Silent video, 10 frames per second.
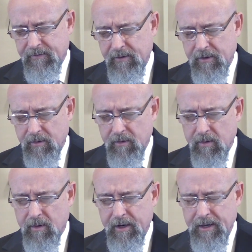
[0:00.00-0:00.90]
for your
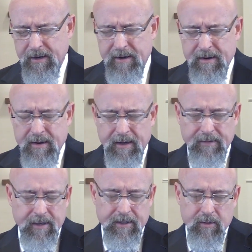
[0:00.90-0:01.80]
glory
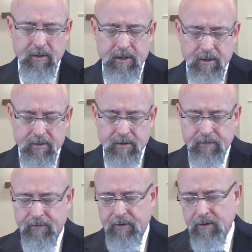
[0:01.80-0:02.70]
and, and you would use us
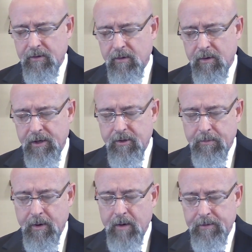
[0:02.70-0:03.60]
for your glory and your
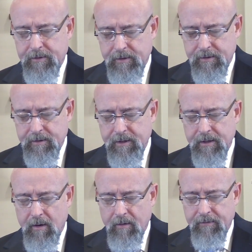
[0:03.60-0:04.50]
purposes in
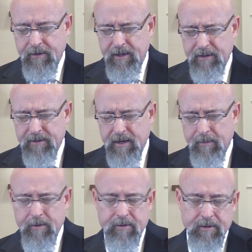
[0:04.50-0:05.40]
all things.
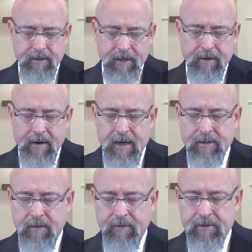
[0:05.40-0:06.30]
Help us to take our eyes
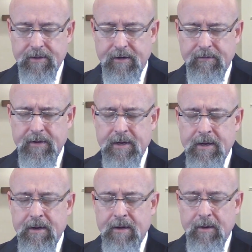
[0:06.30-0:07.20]
off ourselves
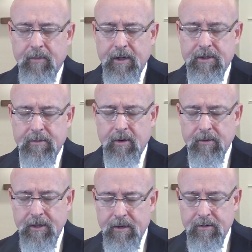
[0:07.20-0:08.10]
and place them
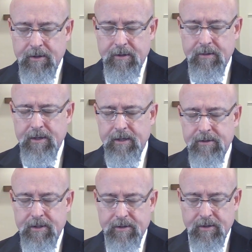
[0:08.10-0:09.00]
only on you. In
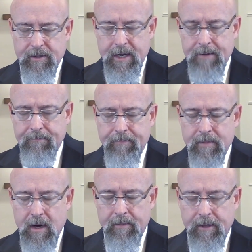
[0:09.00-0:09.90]
Jesus' name,
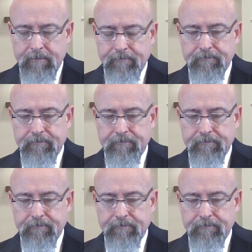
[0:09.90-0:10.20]
amen.